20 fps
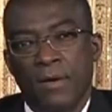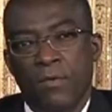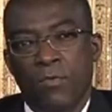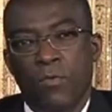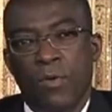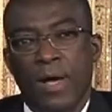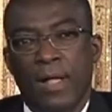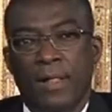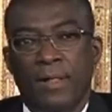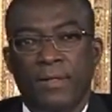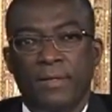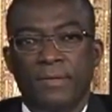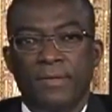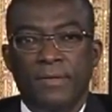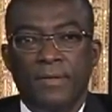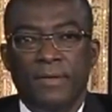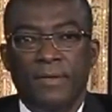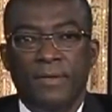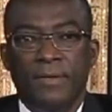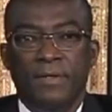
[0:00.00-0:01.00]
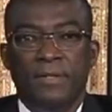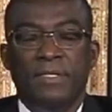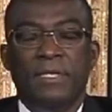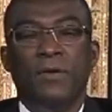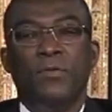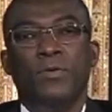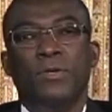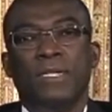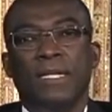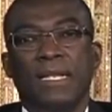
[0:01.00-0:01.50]
well,
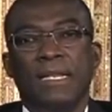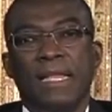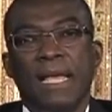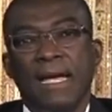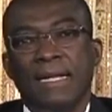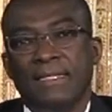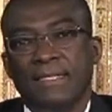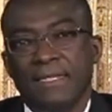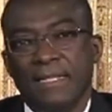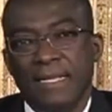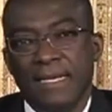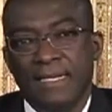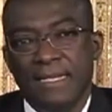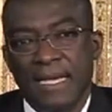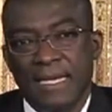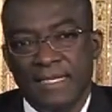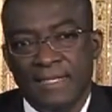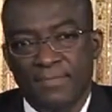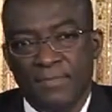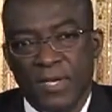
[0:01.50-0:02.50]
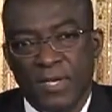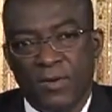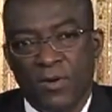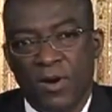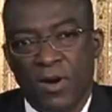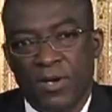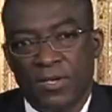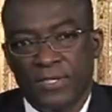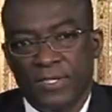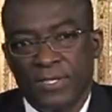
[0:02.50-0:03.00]
they would elect leaders
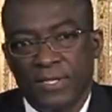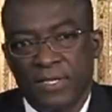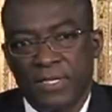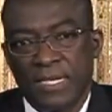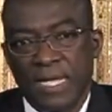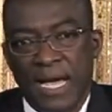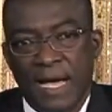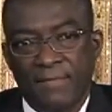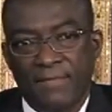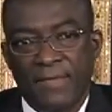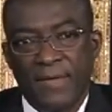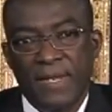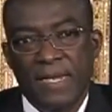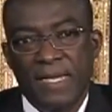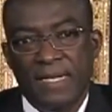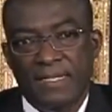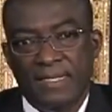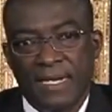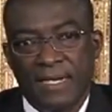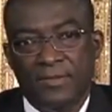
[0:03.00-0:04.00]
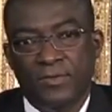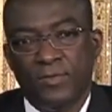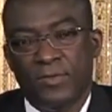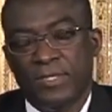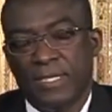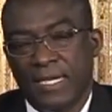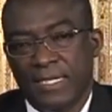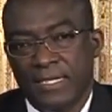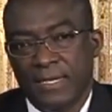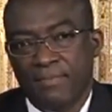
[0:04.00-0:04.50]
because they are affiliated to
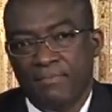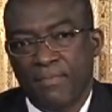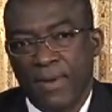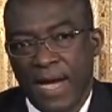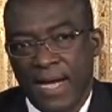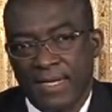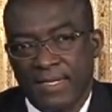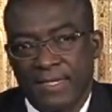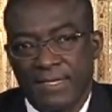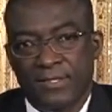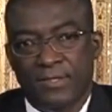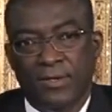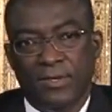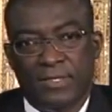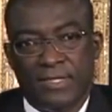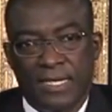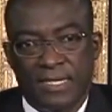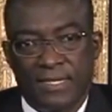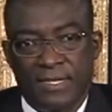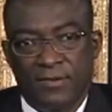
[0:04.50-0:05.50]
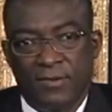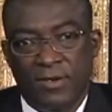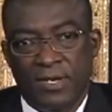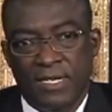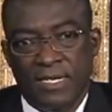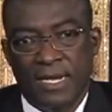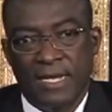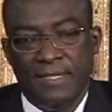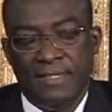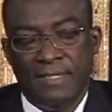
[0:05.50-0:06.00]
certain parties or certain
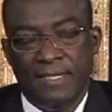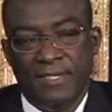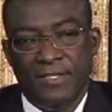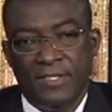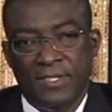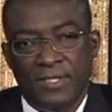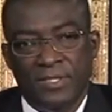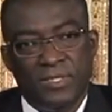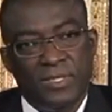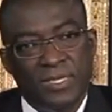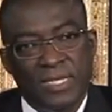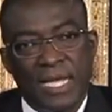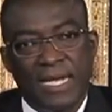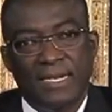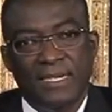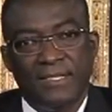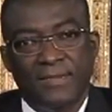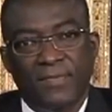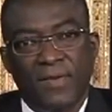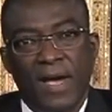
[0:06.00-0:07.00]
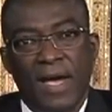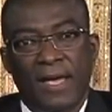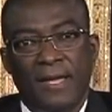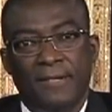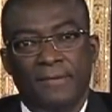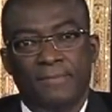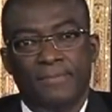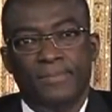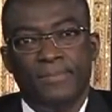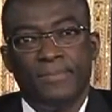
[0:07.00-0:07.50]
organizations. That is
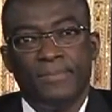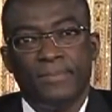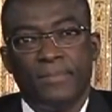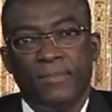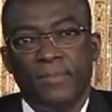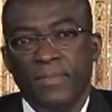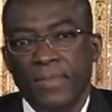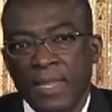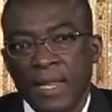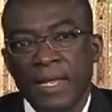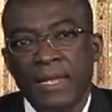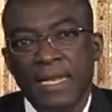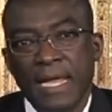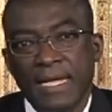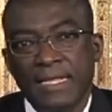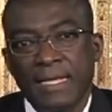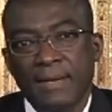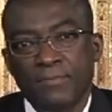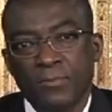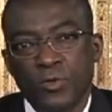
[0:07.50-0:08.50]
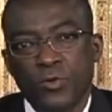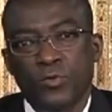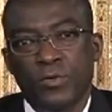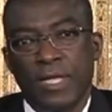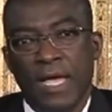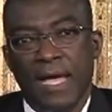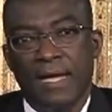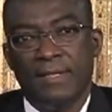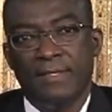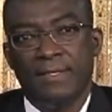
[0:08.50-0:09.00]
fine. Let them do
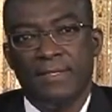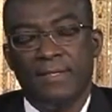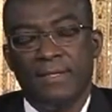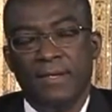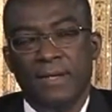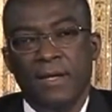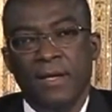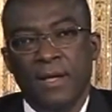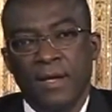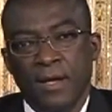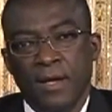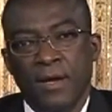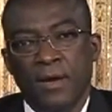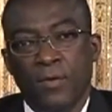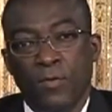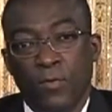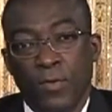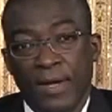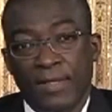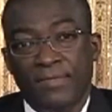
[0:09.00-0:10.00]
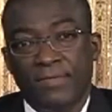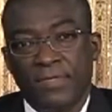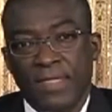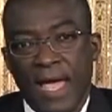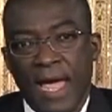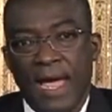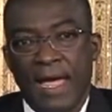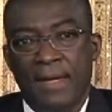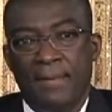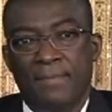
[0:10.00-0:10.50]
that. With
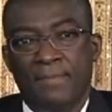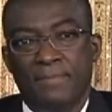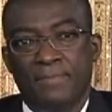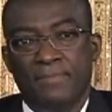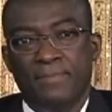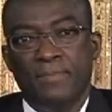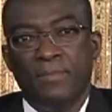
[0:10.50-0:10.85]
time,